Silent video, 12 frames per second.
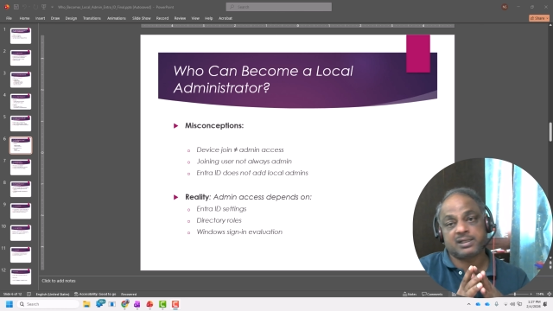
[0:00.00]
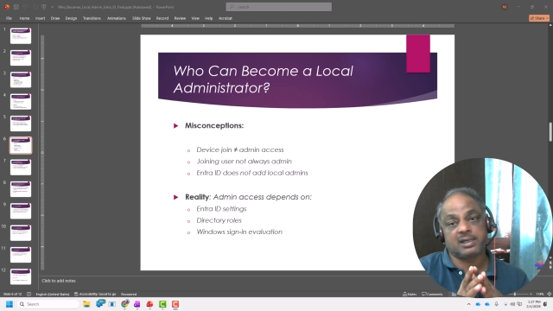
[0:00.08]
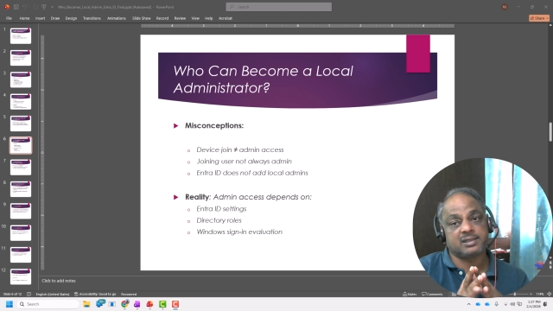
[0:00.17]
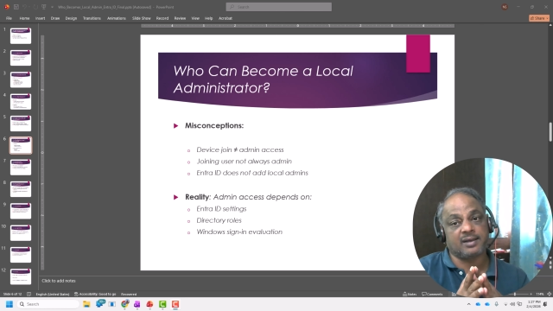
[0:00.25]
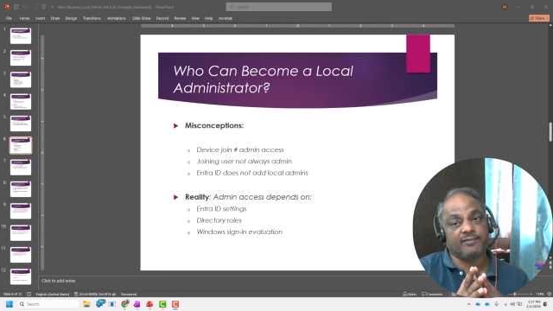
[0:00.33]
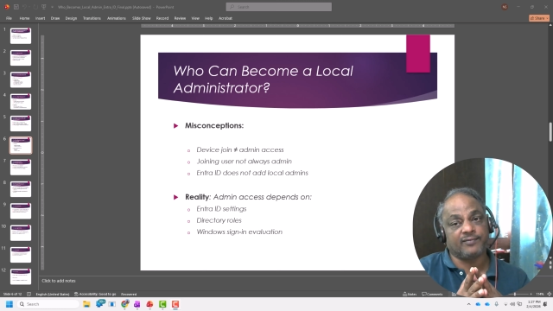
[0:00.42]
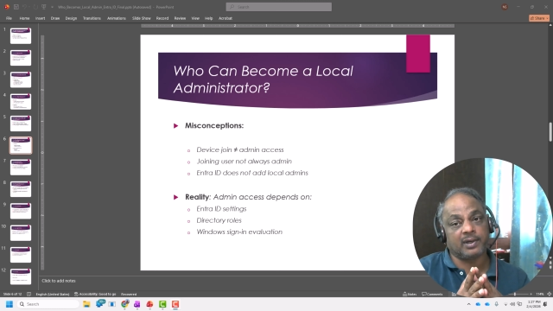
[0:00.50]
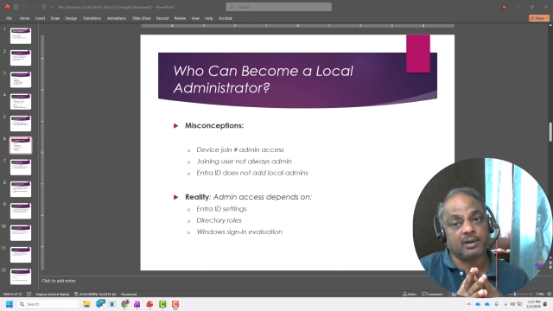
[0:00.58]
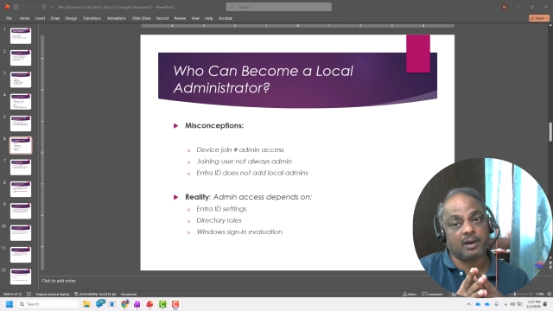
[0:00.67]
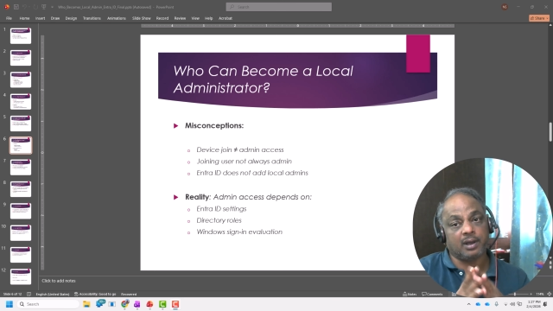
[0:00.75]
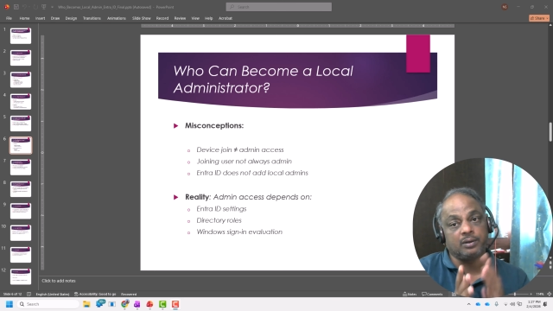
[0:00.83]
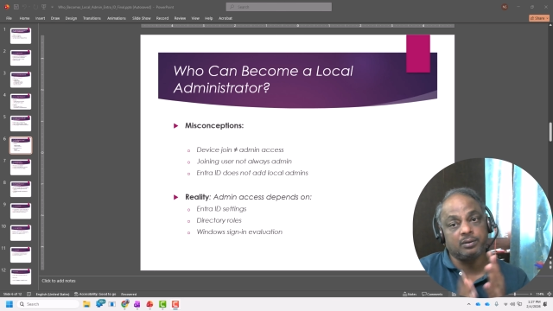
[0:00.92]
someone a
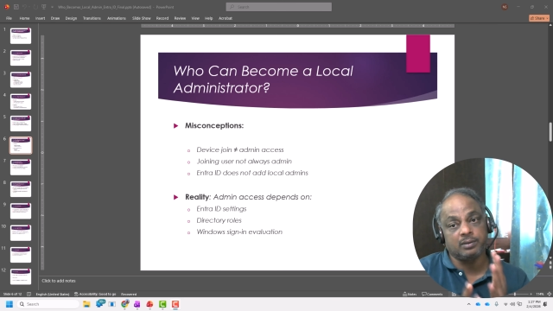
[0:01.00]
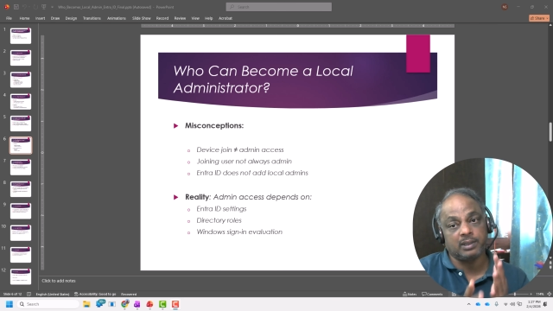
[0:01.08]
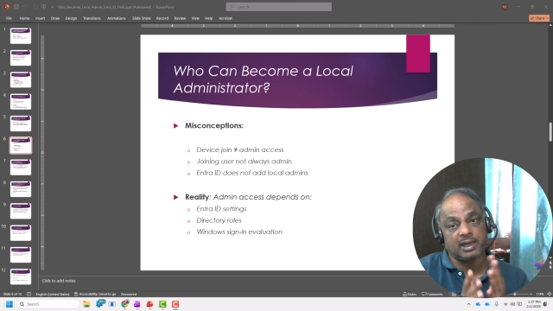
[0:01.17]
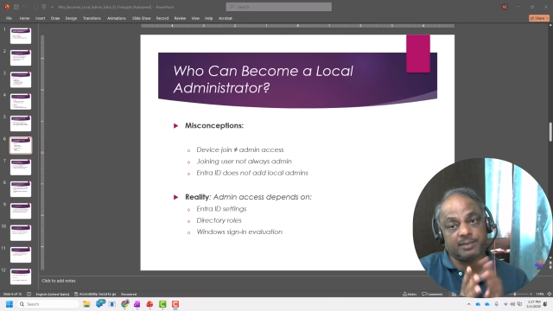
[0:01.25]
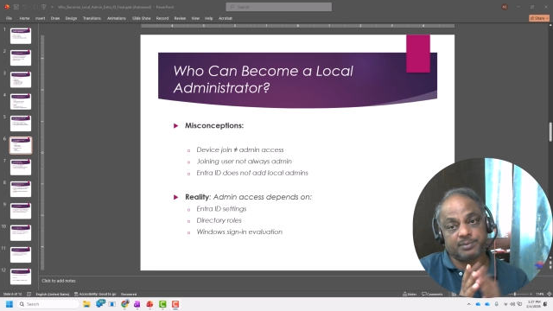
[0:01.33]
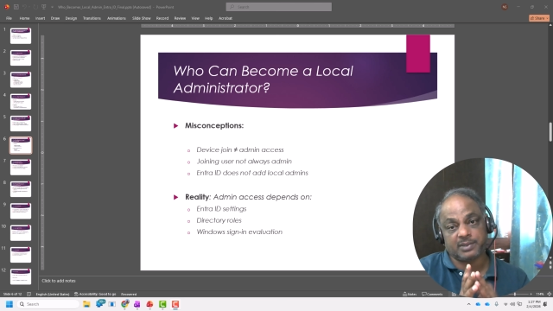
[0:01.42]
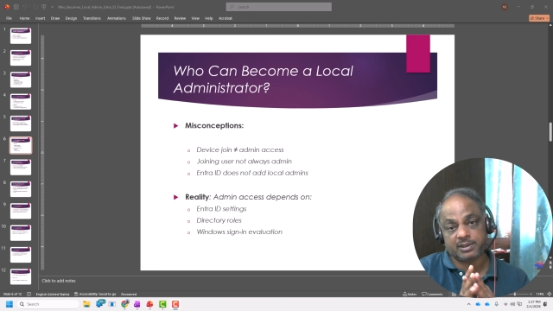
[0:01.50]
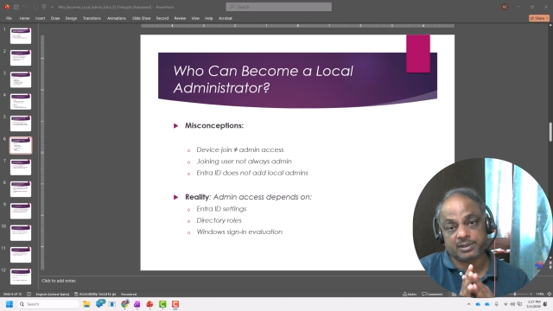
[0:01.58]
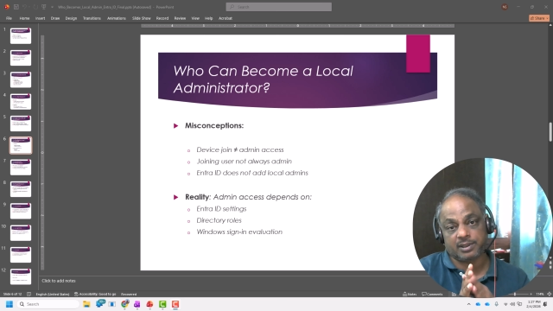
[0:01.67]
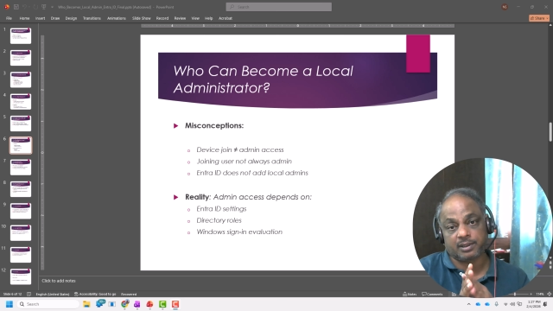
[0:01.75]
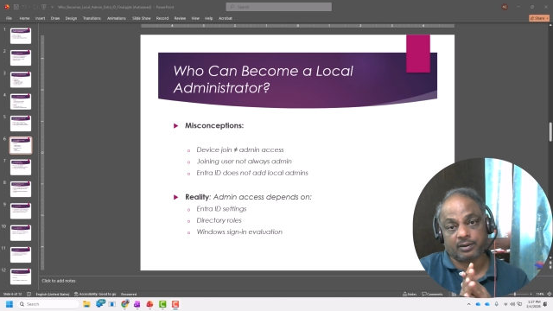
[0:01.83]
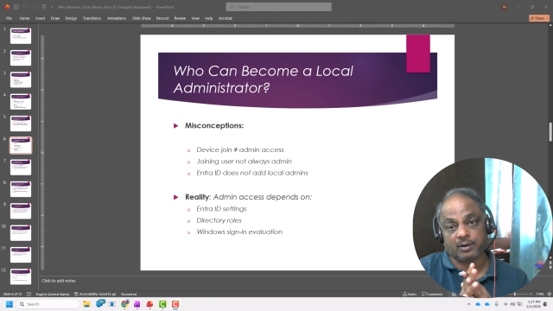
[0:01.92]
local
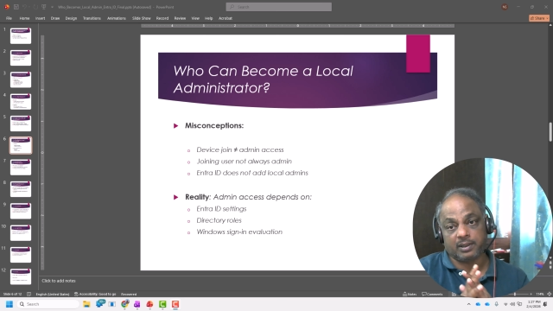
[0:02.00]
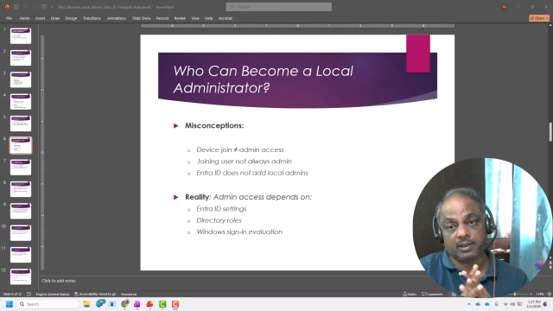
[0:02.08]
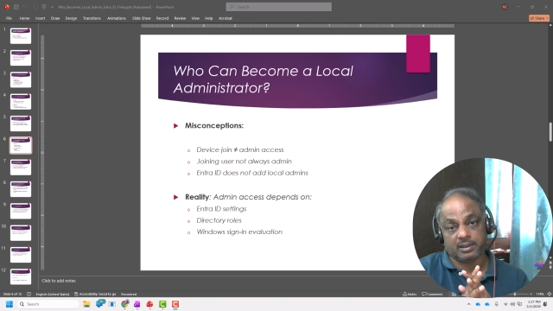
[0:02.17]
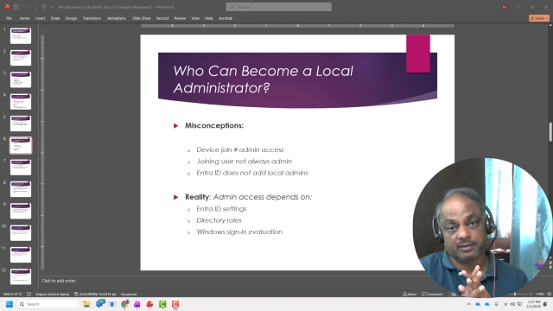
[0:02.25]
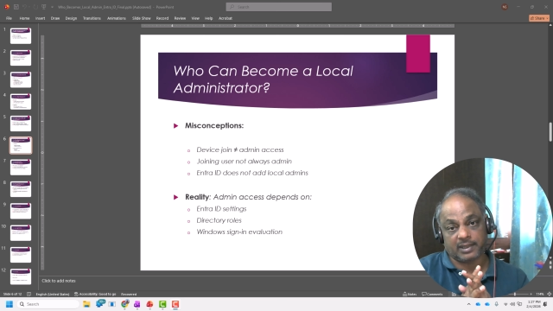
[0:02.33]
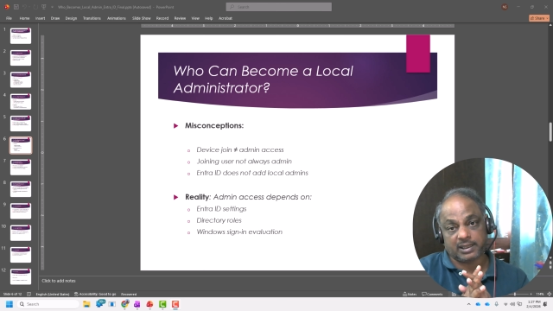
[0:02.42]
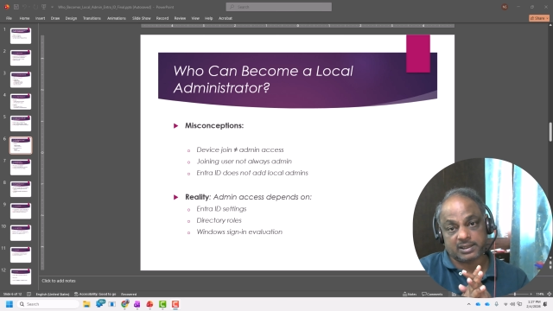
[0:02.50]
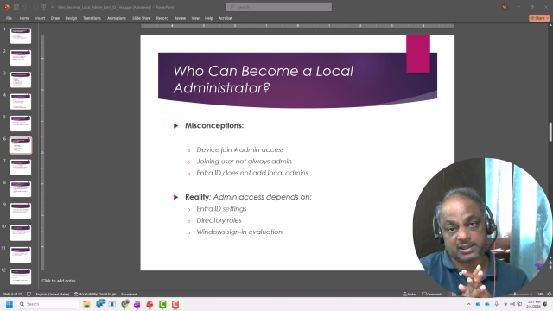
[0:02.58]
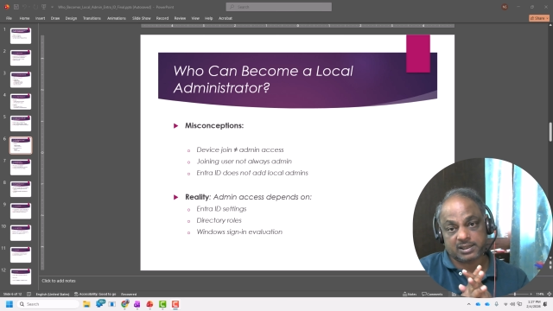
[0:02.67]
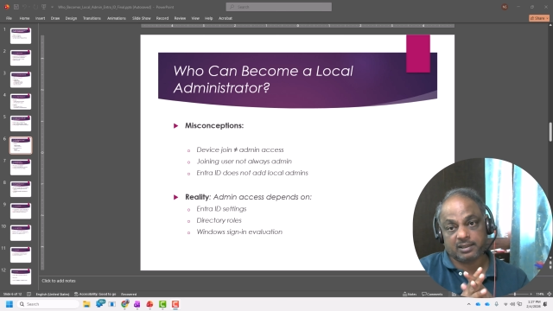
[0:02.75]
administrator on the device.